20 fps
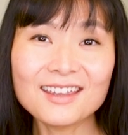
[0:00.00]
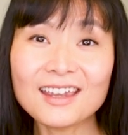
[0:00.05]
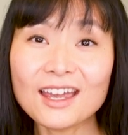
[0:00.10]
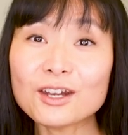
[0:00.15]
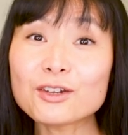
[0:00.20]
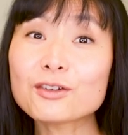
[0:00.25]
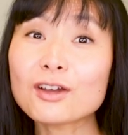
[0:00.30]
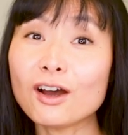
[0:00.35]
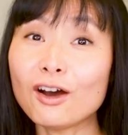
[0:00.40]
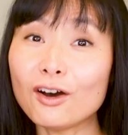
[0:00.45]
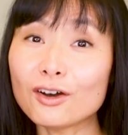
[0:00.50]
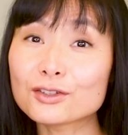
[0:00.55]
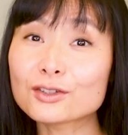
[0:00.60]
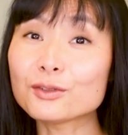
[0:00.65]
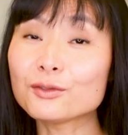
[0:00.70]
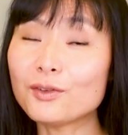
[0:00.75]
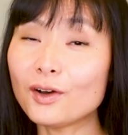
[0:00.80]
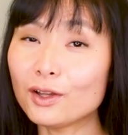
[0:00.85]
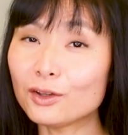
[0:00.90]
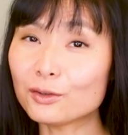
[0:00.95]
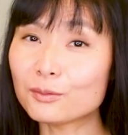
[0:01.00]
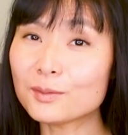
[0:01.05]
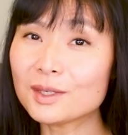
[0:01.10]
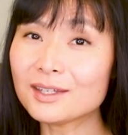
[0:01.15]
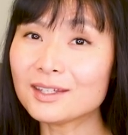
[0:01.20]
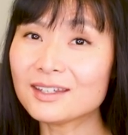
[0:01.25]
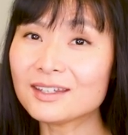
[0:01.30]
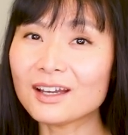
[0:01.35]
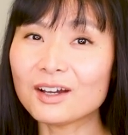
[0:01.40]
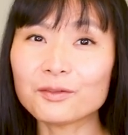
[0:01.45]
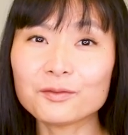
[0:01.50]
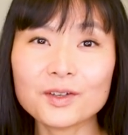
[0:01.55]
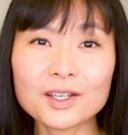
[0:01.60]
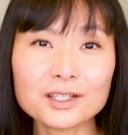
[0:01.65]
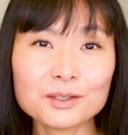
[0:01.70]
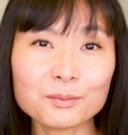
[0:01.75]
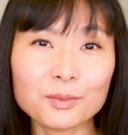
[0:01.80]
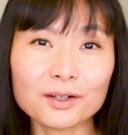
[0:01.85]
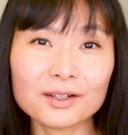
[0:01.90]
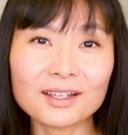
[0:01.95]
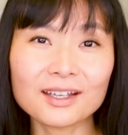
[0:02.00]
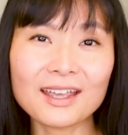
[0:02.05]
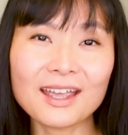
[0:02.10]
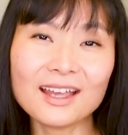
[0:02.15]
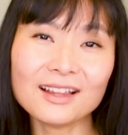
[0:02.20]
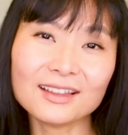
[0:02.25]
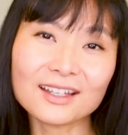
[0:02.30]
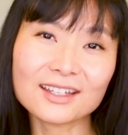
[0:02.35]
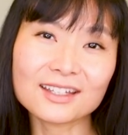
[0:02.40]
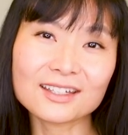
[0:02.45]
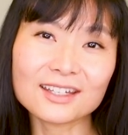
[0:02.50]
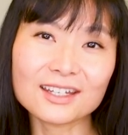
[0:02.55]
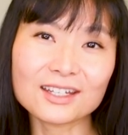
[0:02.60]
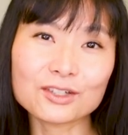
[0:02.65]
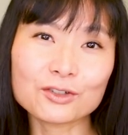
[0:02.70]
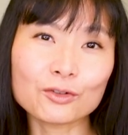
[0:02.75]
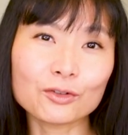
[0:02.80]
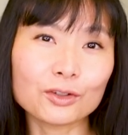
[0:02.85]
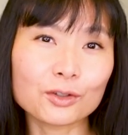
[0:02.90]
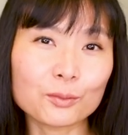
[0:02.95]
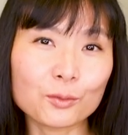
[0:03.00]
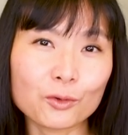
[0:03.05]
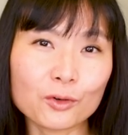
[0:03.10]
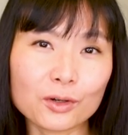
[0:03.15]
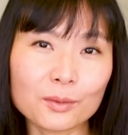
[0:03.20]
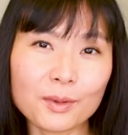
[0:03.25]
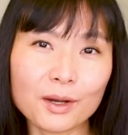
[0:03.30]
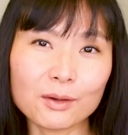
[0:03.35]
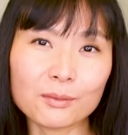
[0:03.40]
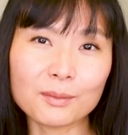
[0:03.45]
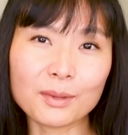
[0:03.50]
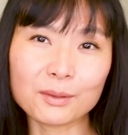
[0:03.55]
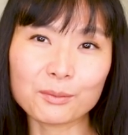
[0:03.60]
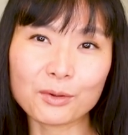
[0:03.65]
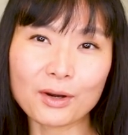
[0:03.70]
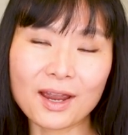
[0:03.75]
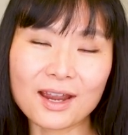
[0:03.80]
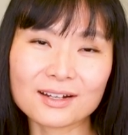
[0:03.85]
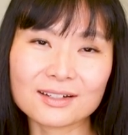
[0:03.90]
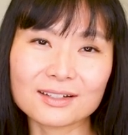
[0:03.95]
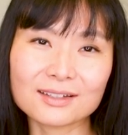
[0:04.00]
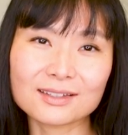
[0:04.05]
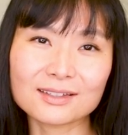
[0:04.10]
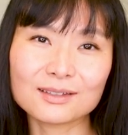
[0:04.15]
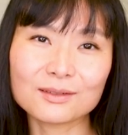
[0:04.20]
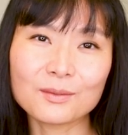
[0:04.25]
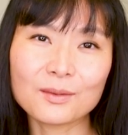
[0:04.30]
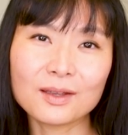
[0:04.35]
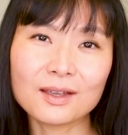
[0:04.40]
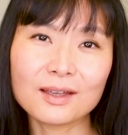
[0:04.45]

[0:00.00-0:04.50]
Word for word: And you can also follow me on Facebook and LinkedIn to learn more about my practice.